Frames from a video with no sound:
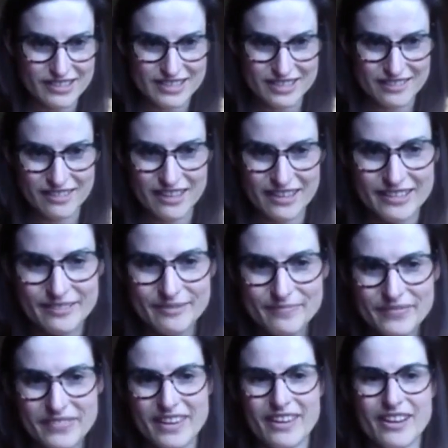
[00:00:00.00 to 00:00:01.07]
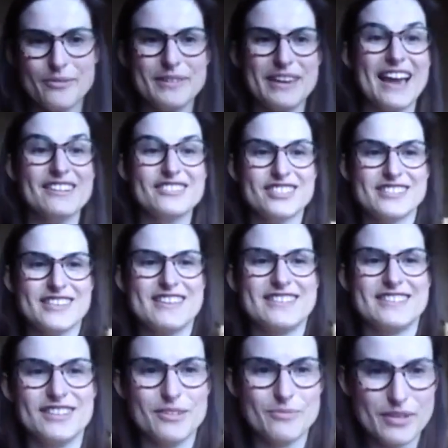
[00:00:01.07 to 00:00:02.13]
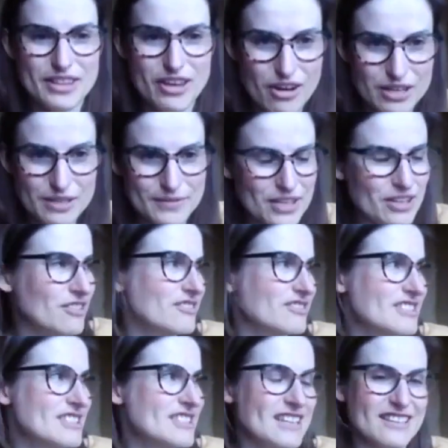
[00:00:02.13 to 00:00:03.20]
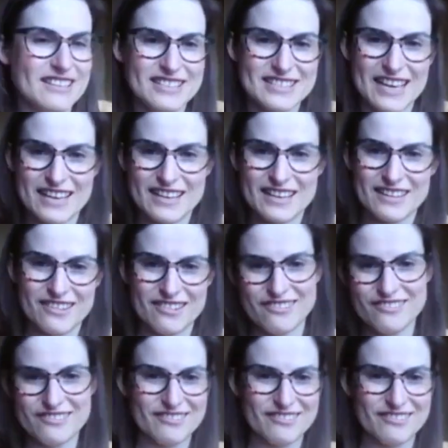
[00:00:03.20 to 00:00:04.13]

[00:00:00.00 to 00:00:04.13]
do this online? Are we agitating them with IVRs that are saying,